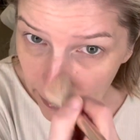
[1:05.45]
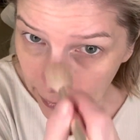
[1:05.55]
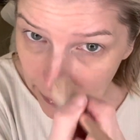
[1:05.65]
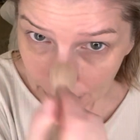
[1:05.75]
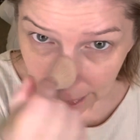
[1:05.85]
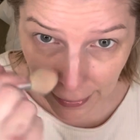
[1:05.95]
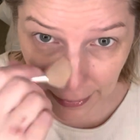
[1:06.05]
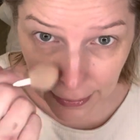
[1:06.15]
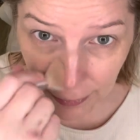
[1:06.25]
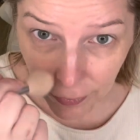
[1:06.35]
And then as
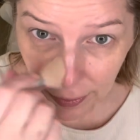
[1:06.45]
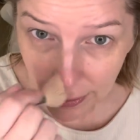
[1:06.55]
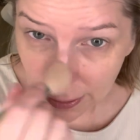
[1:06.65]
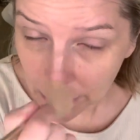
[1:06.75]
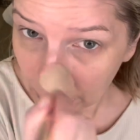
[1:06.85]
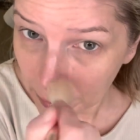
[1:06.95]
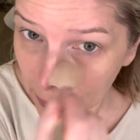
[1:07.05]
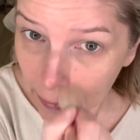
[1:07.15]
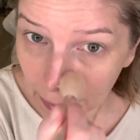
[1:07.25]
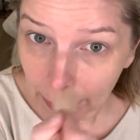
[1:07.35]
I finish up my
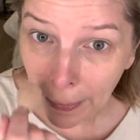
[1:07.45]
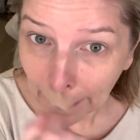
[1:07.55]
makeup,